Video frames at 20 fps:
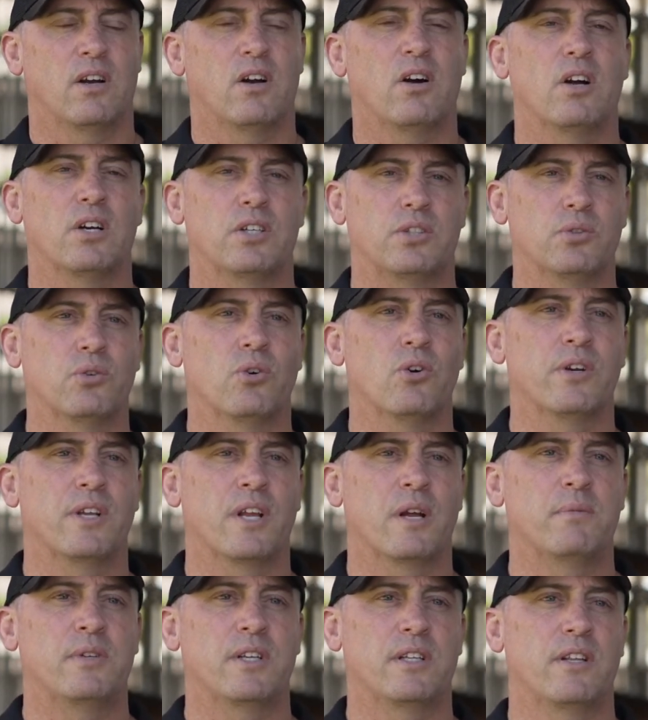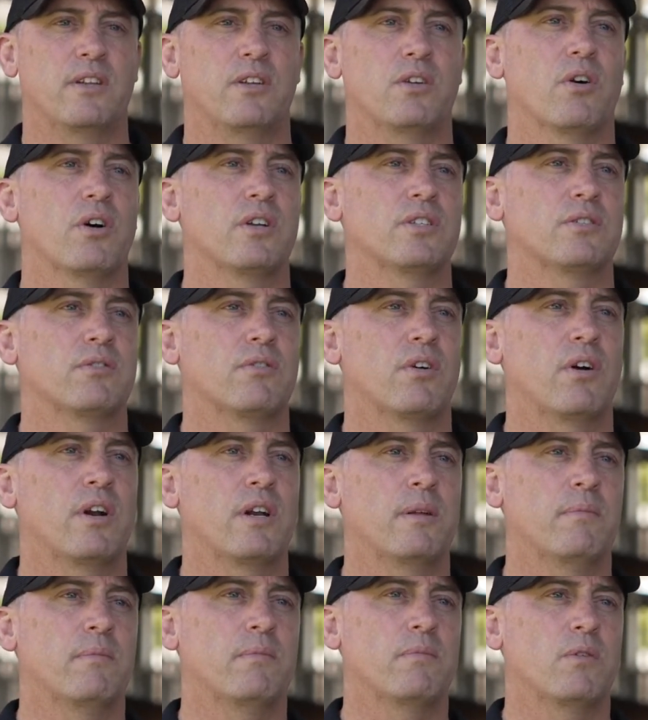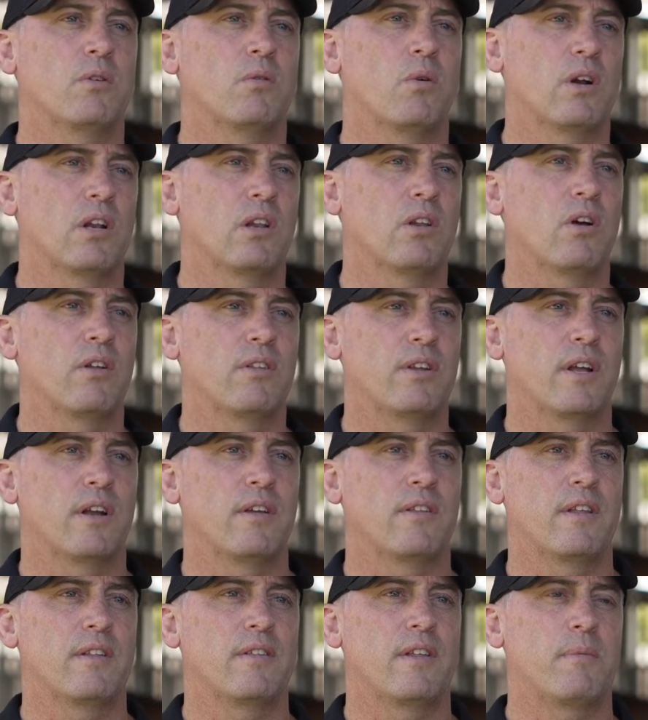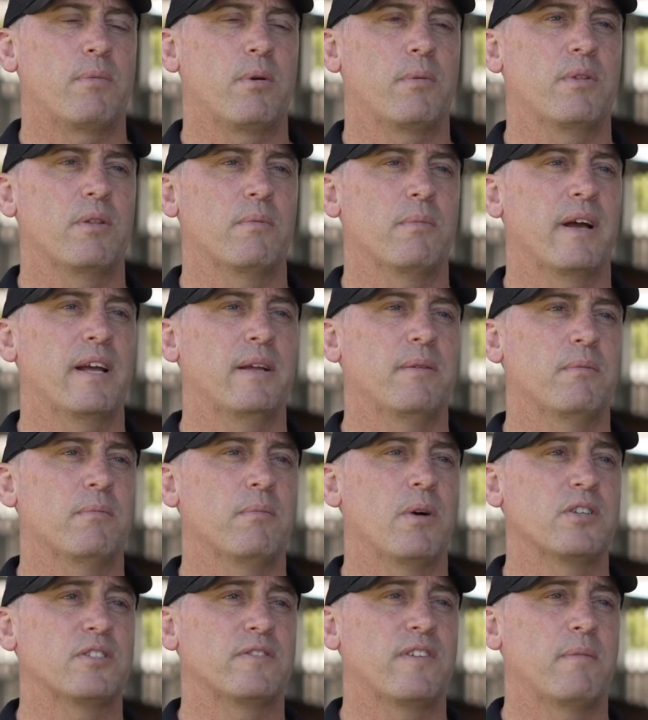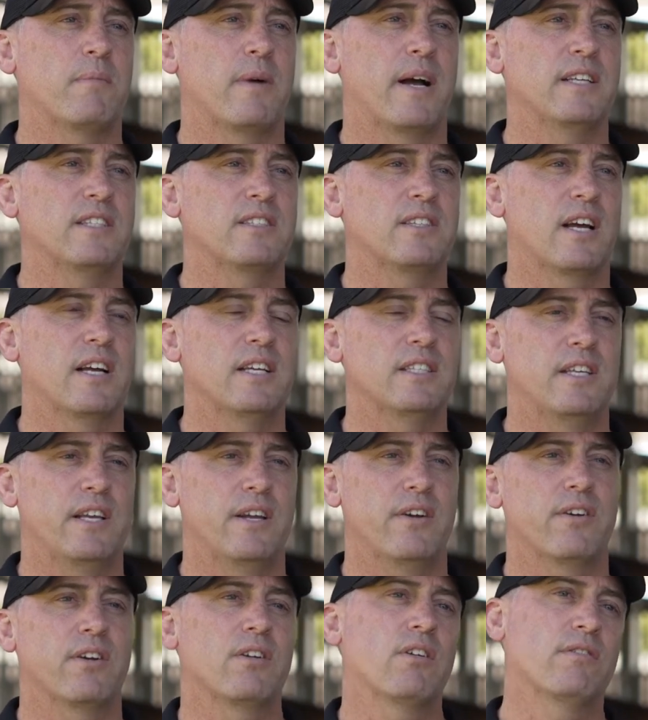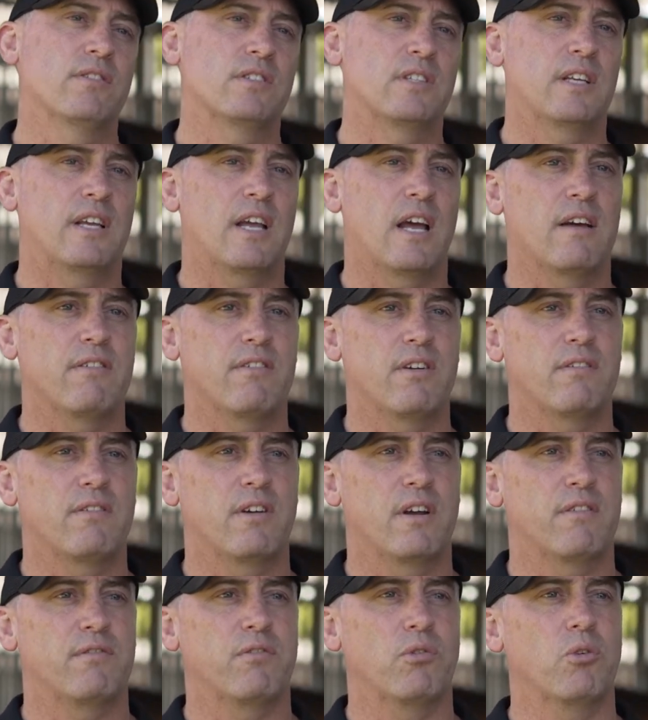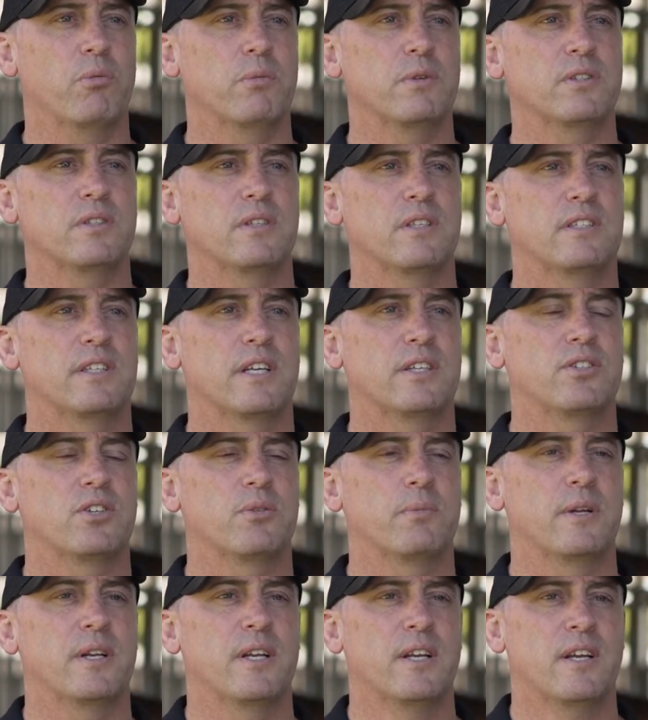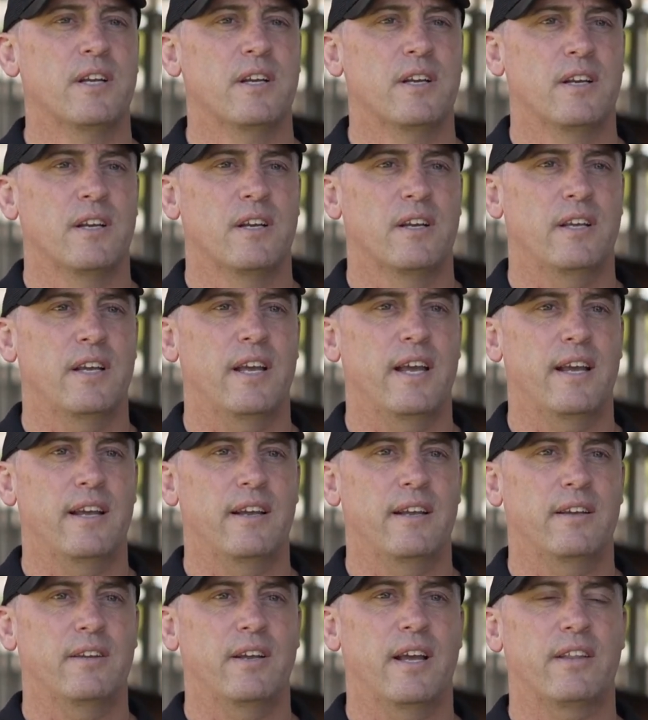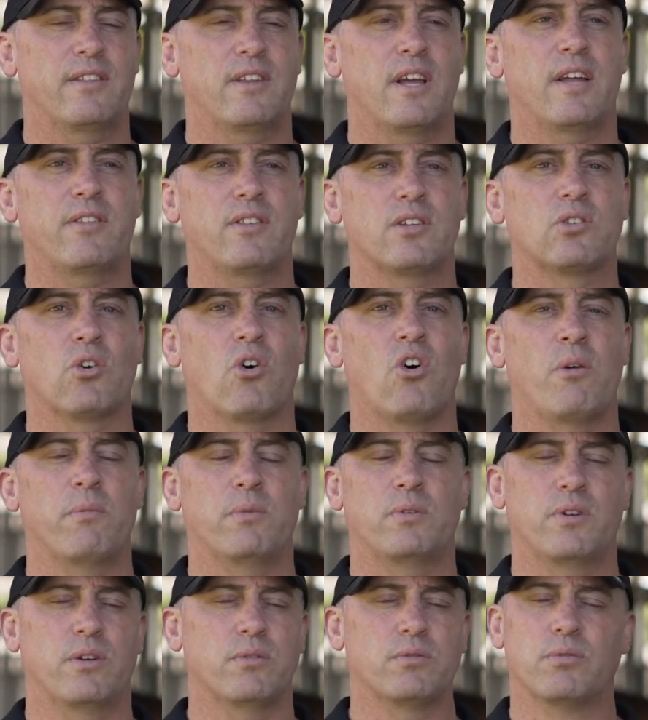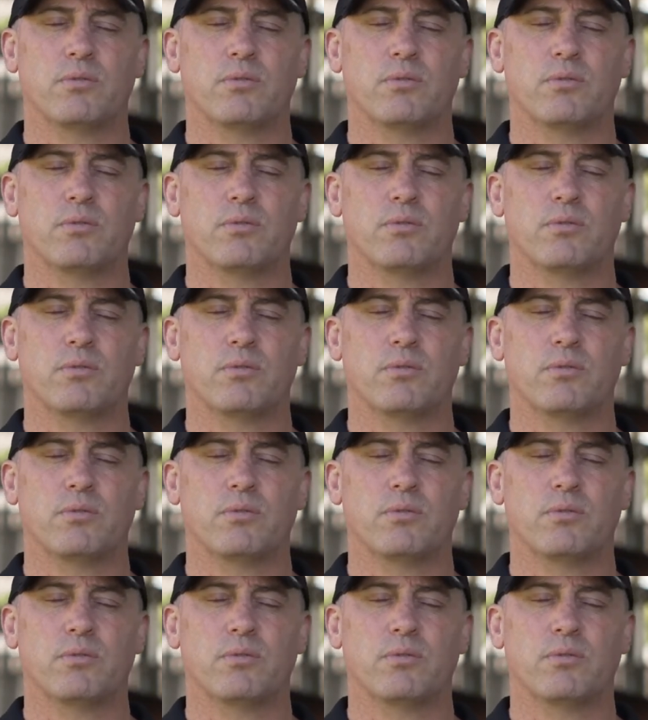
Oh sure, particularly the guys that ride him quite a lot. They're probably most of our mainstays here, and obviously Cav, our foreman, etc. But yeah, at the time it was